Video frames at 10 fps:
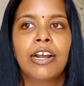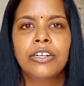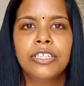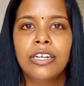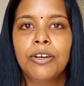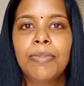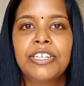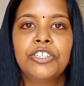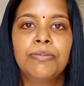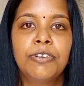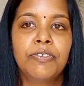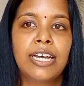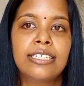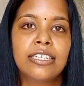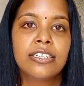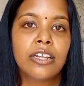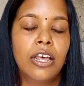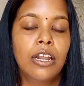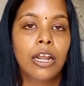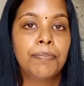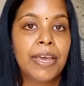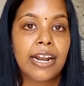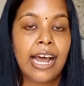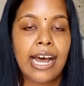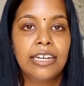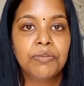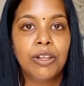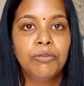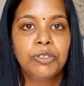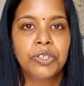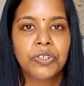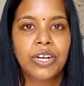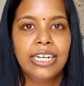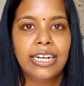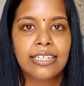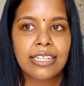got to know my supervisors a lot better as well, which was really nice.